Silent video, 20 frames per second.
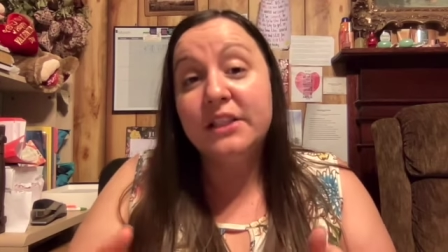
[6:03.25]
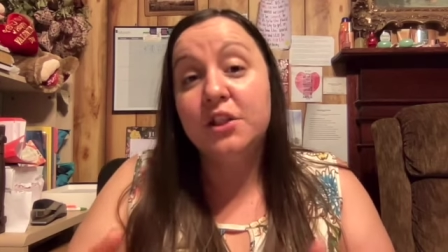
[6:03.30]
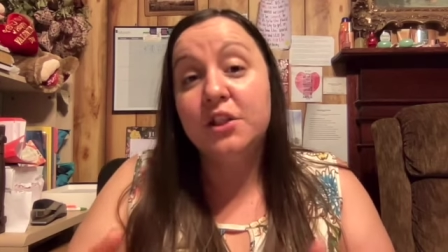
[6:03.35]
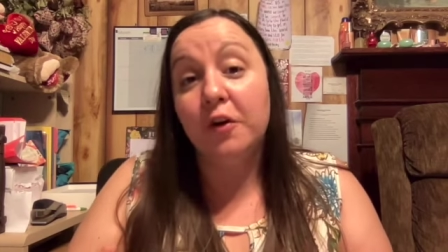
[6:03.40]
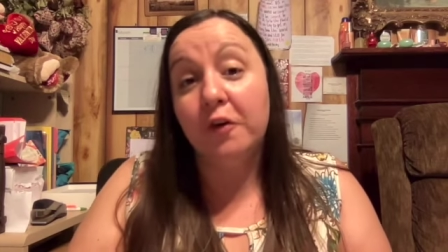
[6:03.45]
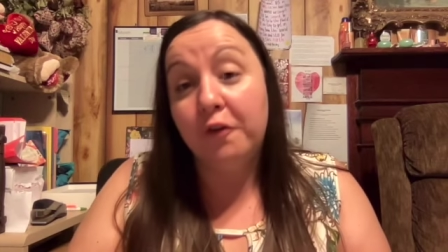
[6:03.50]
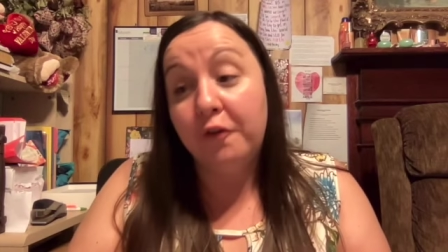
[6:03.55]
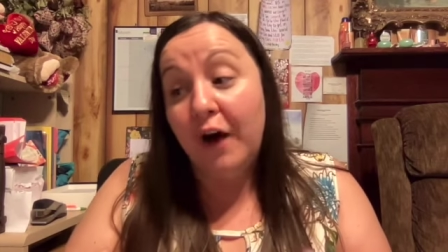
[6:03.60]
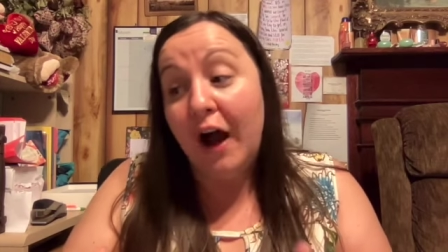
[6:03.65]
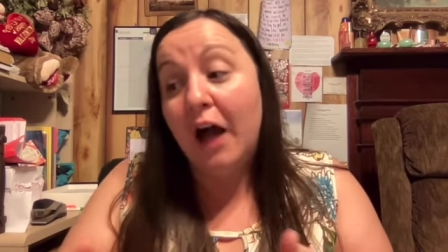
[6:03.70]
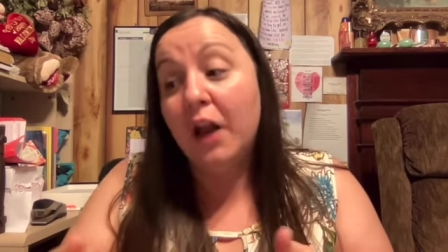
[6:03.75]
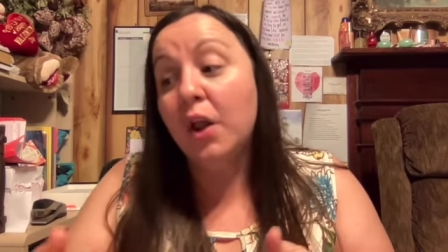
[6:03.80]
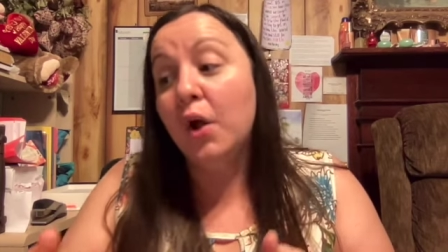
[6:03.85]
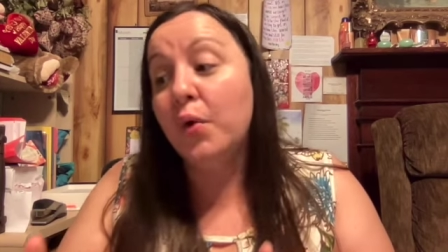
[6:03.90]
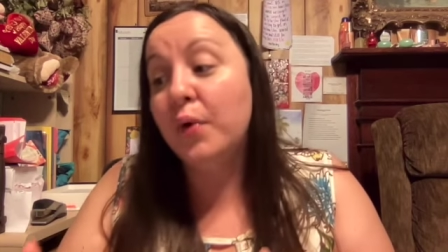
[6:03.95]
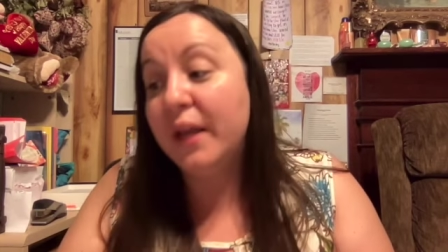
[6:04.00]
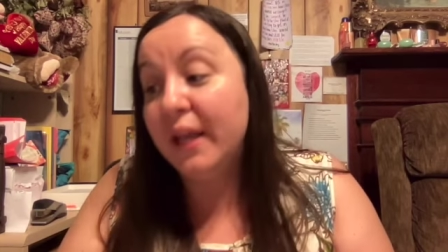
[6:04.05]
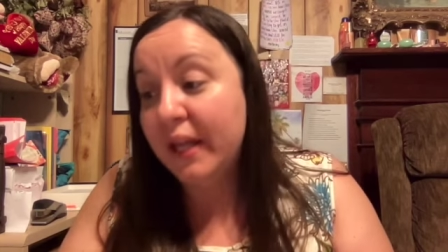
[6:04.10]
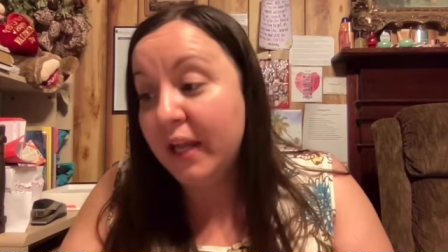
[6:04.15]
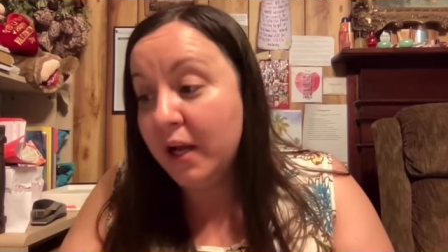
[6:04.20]
to follow
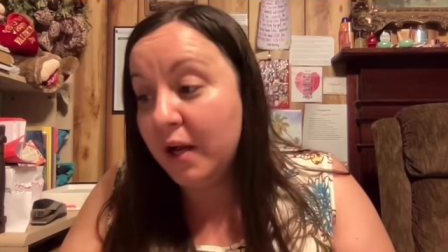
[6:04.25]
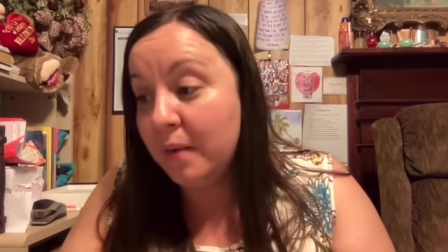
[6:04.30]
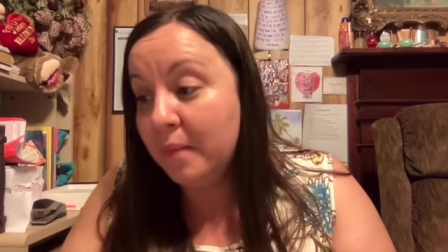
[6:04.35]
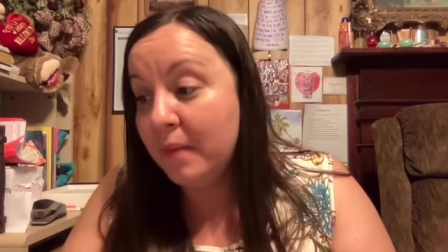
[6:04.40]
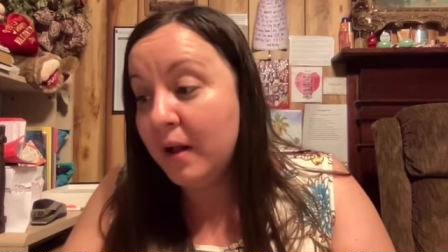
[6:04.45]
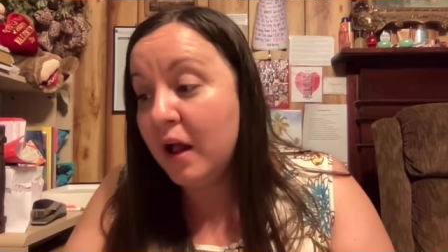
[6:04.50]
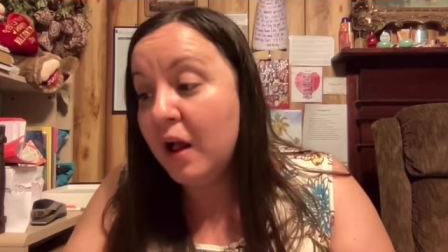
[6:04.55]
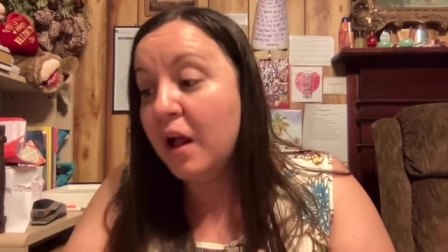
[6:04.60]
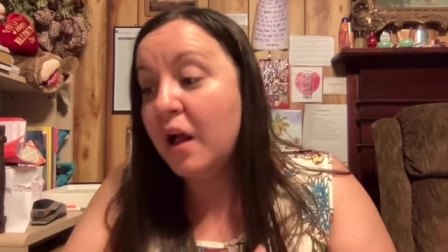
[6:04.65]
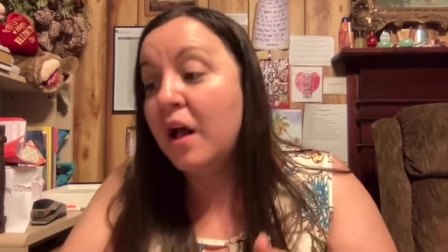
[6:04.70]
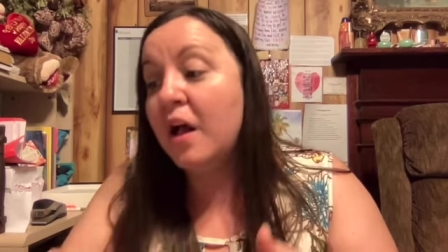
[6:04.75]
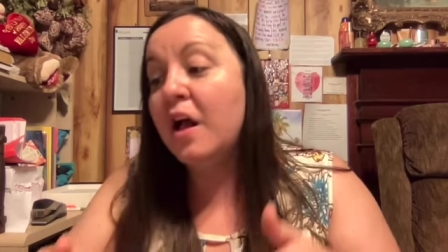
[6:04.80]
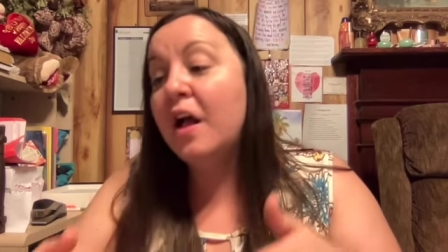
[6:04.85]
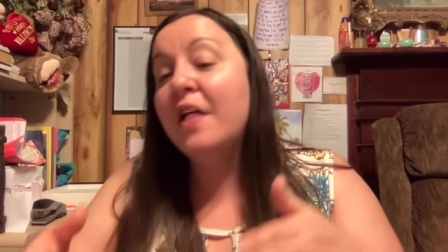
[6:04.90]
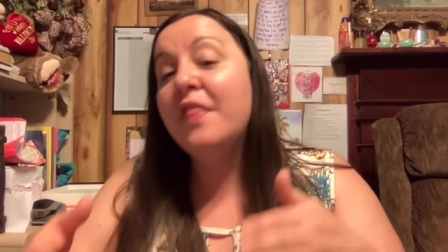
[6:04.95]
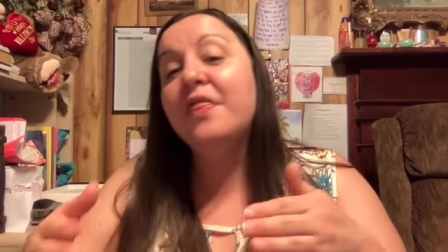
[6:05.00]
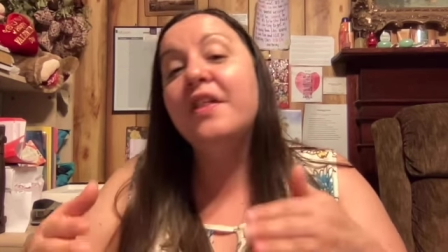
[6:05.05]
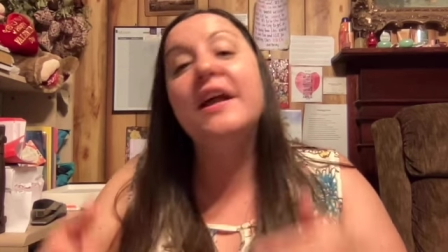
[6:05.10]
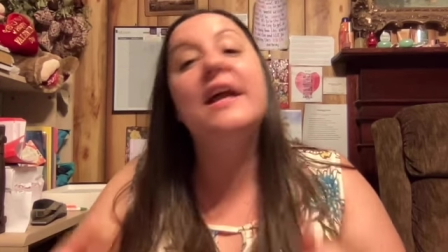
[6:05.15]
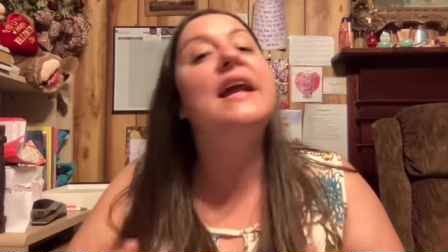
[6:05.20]
him,
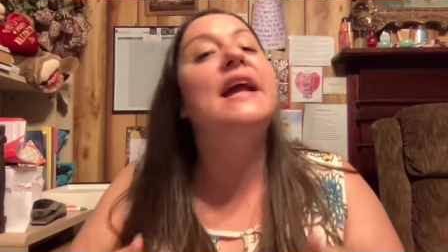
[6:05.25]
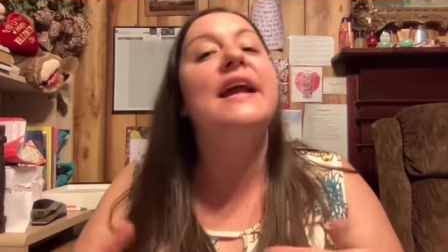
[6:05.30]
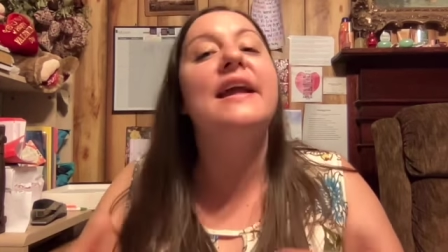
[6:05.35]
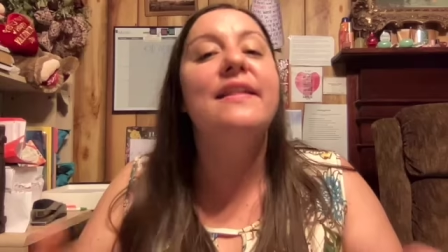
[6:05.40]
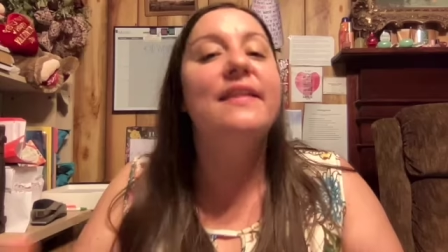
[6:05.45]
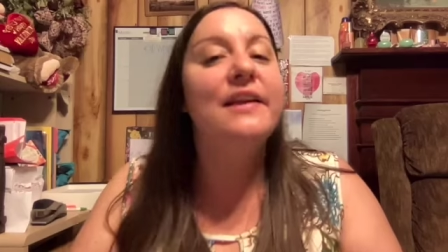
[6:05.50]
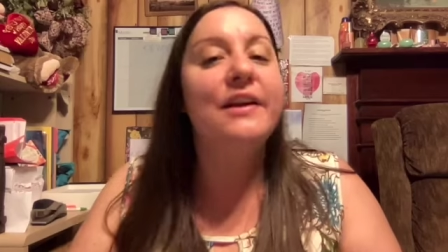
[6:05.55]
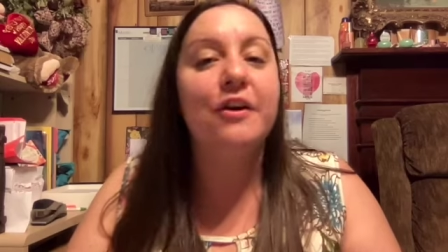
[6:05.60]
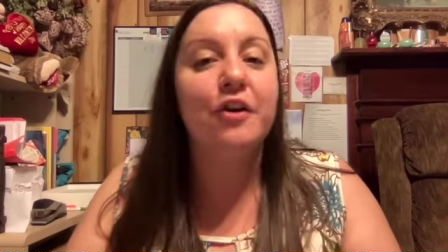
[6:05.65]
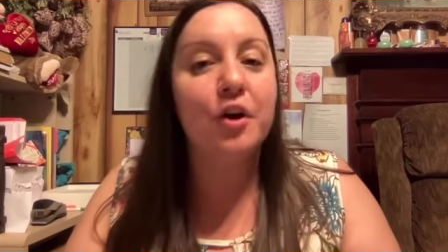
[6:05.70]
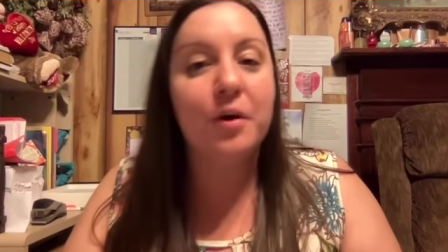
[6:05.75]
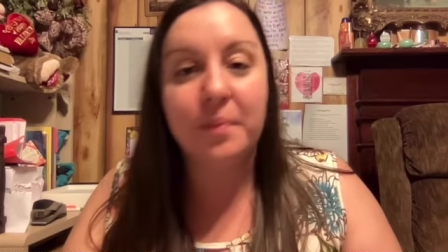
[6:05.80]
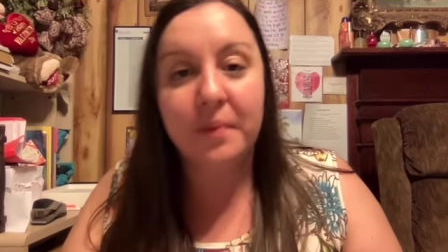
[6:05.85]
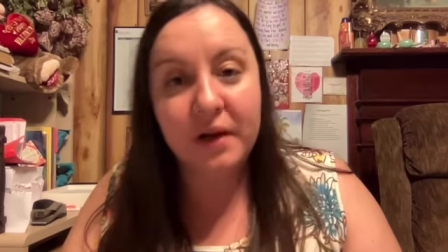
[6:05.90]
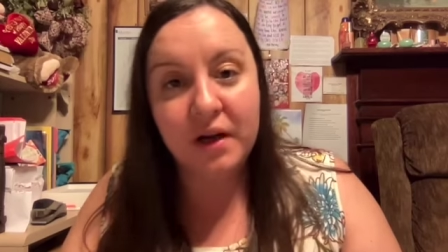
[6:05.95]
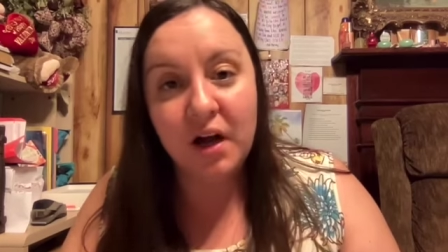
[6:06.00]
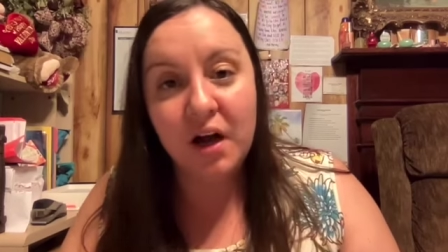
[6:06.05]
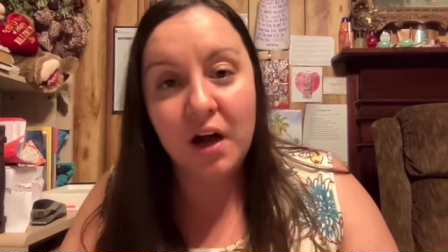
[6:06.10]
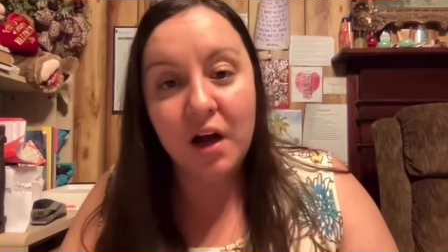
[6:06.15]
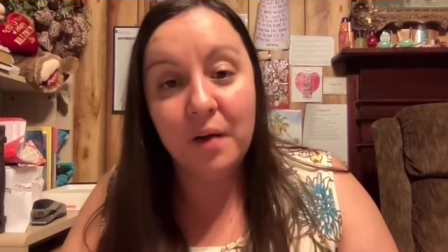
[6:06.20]
the easier it
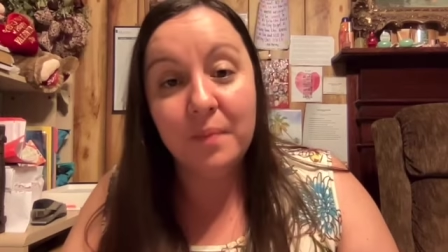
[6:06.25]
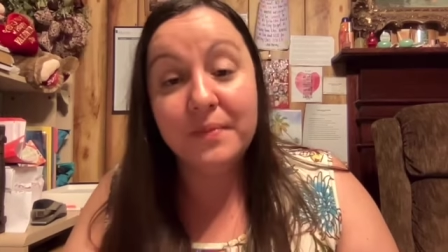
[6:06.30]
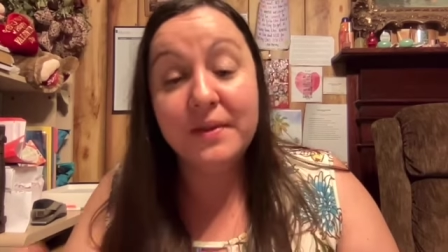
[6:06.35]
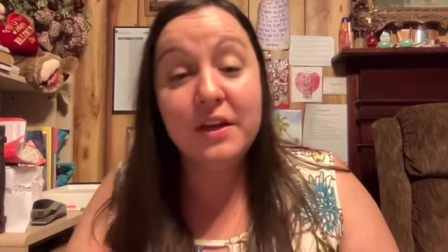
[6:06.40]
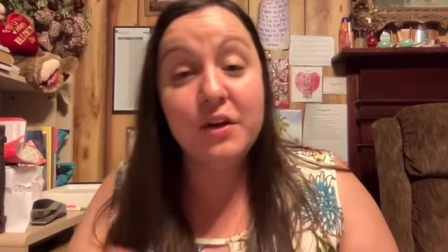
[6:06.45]
becomes.